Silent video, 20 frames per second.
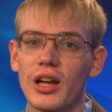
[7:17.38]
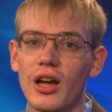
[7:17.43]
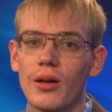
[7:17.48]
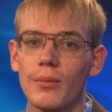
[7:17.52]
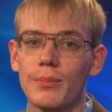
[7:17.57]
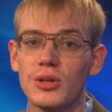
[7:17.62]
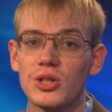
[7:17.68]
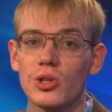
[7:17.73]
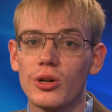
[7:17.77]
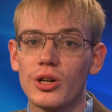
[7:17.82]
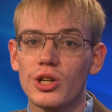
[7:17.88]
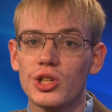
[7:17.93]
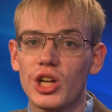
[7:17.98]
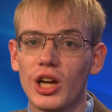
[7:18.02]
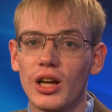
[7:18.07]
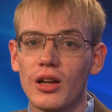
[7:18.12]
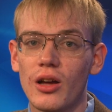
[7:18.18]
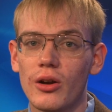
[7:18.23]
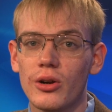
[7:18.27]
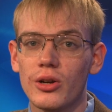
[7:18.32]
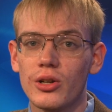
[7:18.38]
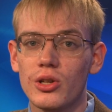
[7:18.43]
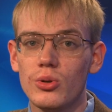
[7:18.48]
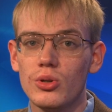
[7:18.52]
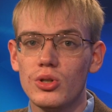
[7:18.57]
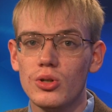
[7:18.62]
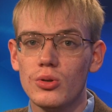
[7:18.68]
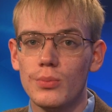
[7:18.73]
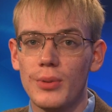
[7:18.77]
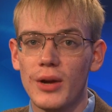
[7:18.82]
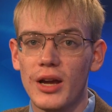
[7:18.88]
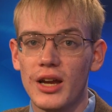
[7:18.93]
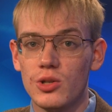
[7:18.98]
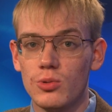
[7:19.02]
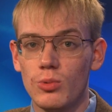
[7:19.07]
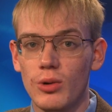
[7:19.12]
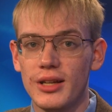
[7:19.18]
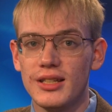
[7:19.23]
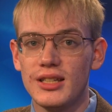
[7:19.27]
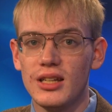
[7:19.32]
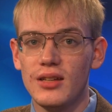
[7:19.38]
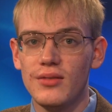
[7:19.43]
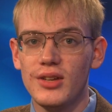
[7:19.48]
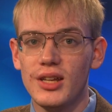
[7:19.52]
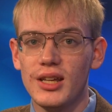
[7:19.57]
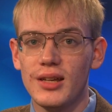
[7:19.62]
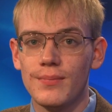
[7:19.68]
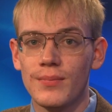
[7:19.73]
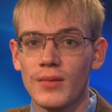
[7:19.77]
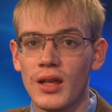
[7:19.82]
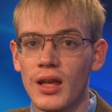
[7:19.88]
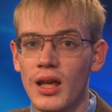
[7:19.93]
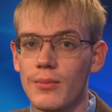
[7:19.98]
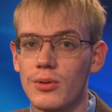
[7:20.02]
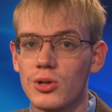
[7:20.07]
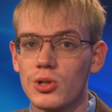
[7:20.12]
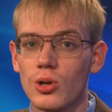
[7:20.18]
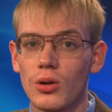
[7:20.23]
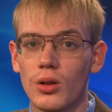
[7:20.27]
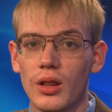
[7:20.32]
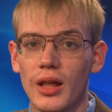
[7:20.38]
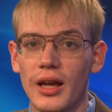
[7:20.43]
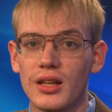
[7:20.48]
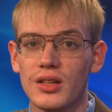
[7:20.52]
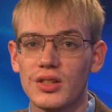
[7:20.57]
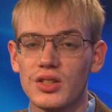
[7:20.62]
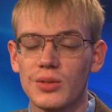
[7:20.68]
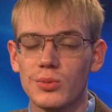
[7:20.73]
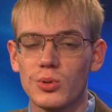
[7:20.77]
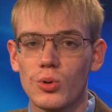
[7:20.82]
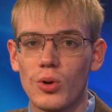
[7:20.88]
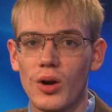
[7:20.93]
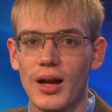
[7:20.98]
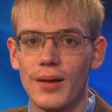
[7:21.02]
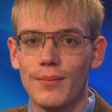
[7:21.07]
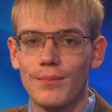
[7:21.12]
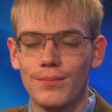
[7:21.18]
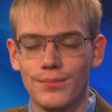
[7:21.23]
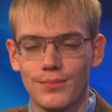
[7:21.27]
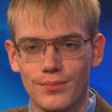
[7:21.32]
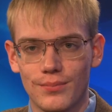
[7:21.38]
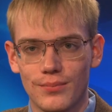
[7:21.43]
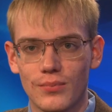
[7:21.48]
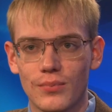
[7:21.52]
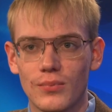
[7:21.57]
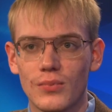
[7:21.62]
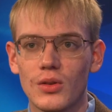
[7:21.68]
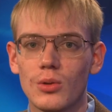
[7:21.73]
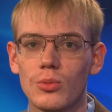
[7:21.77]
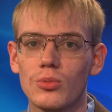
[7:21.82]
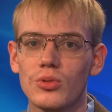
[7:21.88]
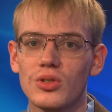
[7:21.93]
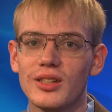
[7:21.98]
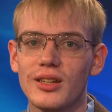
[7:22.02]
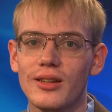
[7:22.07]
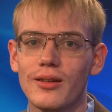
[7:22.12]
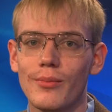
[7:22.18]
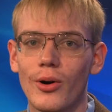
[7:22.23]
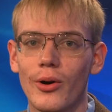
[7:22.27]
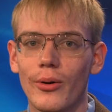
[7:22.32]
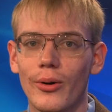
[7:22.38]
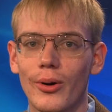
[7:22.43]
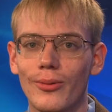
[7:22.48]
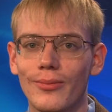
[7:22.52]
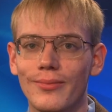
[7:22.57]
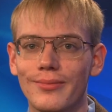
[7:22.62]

out, be sure to check out our YouTube page, WIT TV, and be sure to like and subscribe. We'll see you tomorrow.